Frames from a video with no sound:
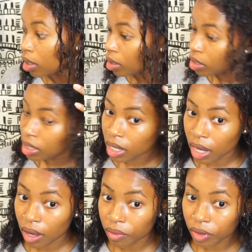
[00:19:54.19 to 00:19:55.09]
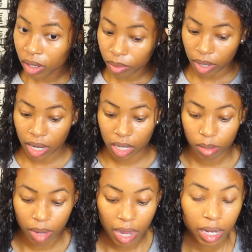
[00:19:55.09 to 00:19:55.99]
see how I'm feeling when I
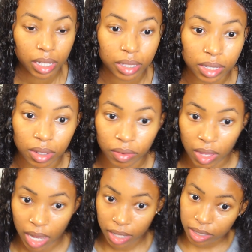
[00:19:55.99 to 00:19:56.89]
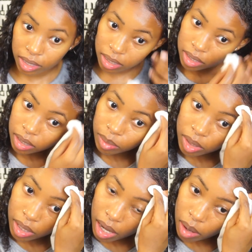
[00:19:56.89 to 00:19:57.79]
get back, and see if that's
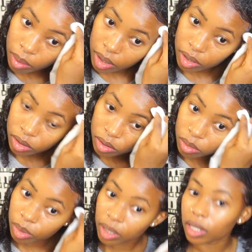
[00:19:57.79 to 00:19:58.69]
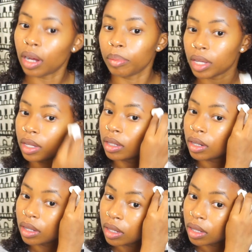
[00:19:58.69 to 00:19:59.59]
something that I want to do. But I
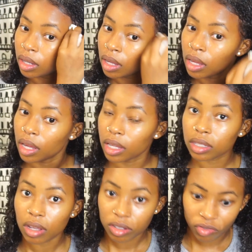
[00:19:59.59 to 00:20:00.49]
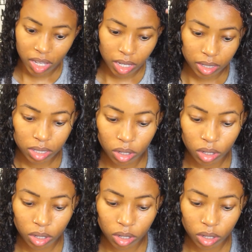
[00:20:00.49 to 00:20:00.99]
mean, it's Las Vegas,